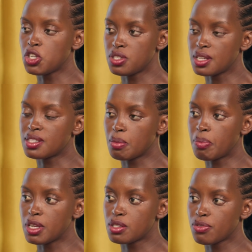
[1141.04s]
She sets the
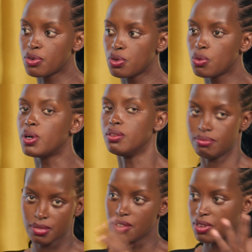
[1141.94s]
pace for you.
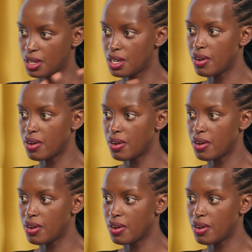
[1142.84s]
Well, even the